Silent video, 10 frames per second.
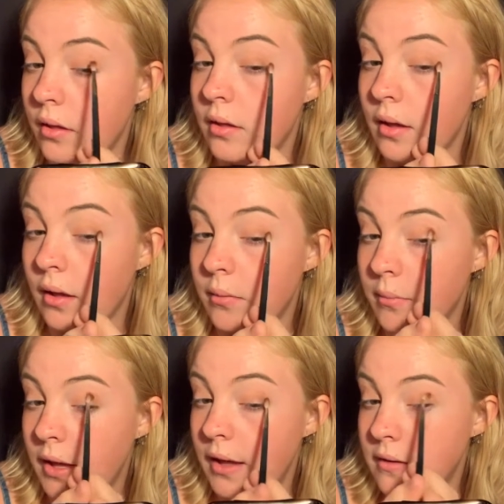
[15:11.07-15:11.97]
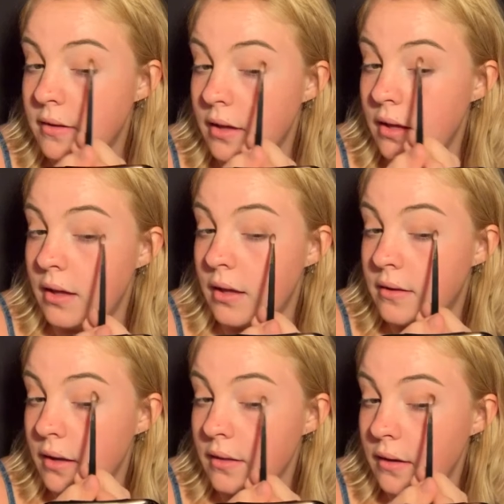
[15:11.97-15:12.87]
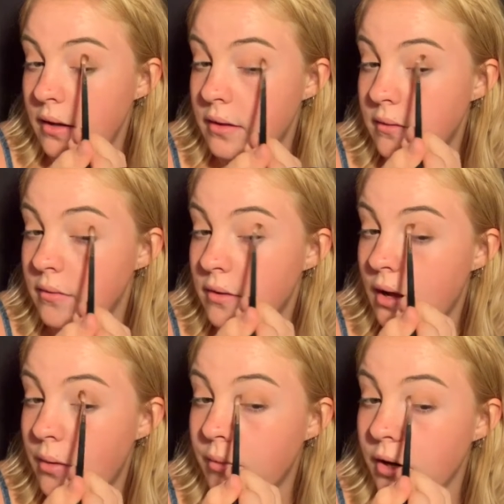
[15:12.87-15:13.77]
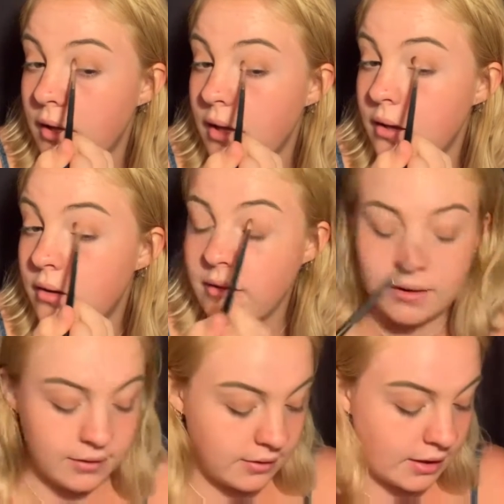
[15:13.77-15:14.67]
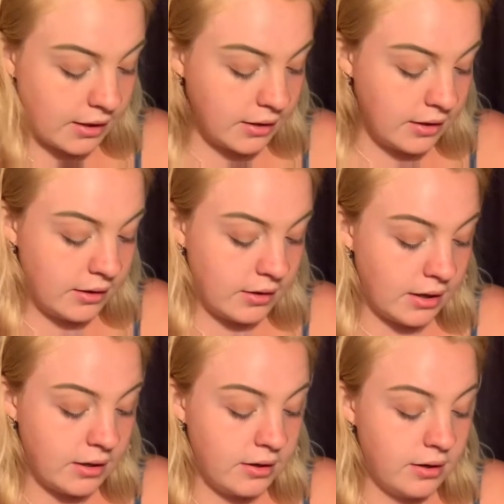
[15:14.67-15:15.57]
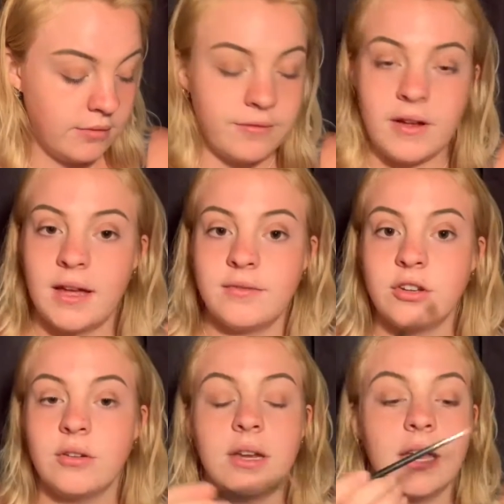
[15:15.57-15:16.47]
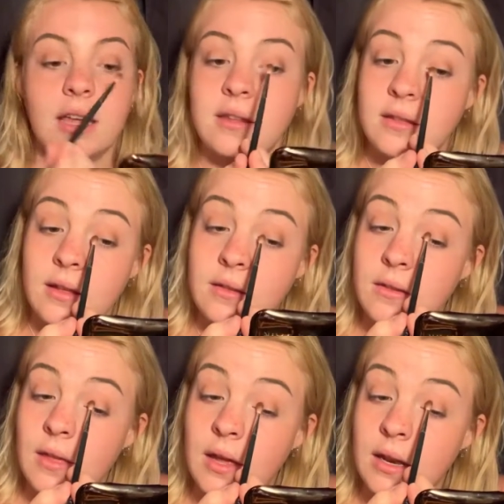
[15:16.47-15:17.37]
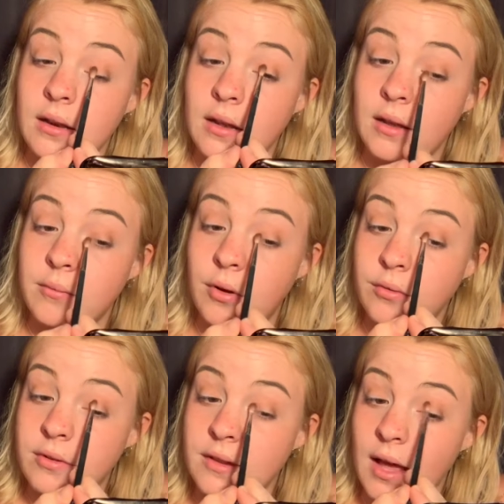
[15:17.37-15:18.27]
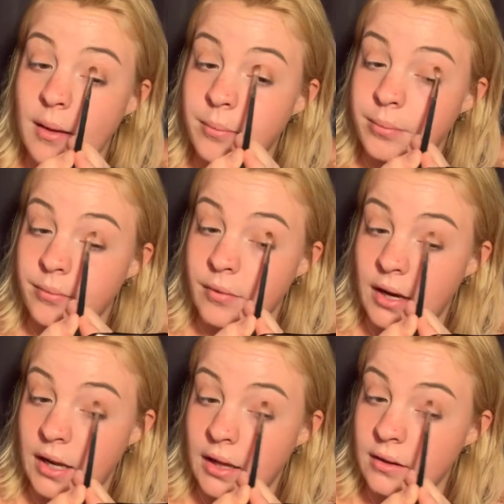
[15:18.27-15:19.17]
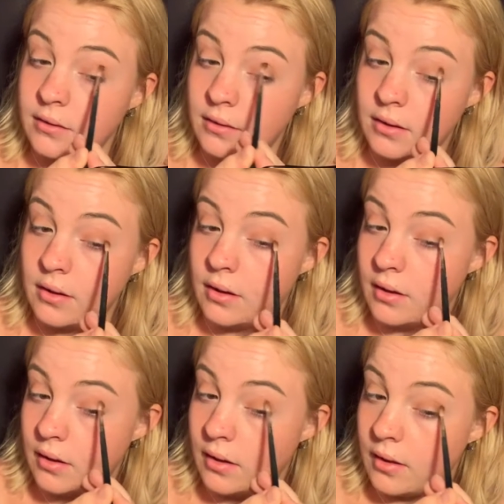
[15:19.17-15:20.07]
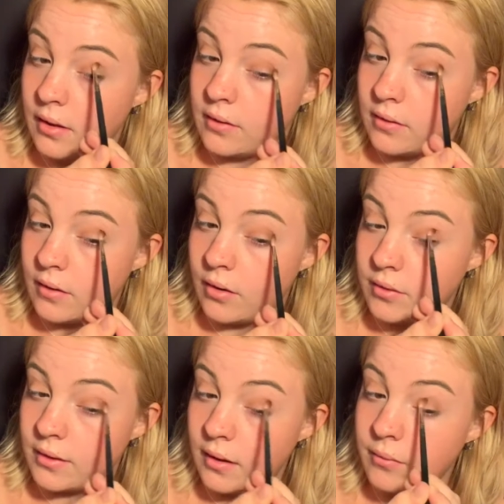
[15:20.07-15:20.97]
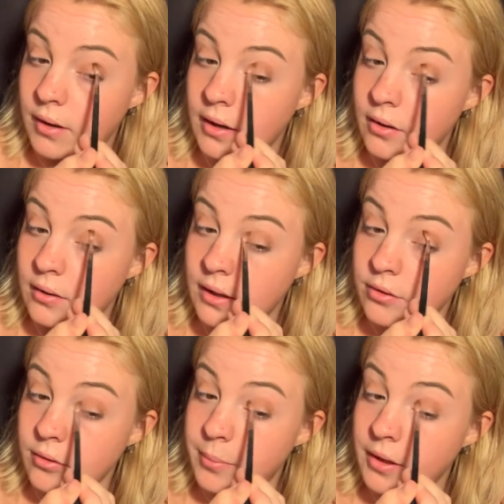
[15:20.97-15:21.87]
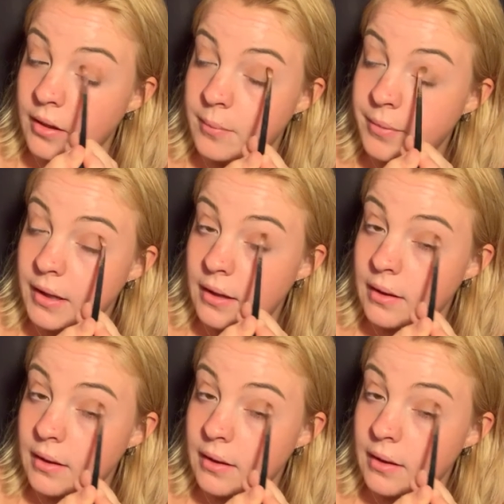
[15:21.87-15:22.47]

yeah, my AC, it's not that it's not working on these 90, 95 degree days, it's that it won't stop running. And so it's like running our electric bill up like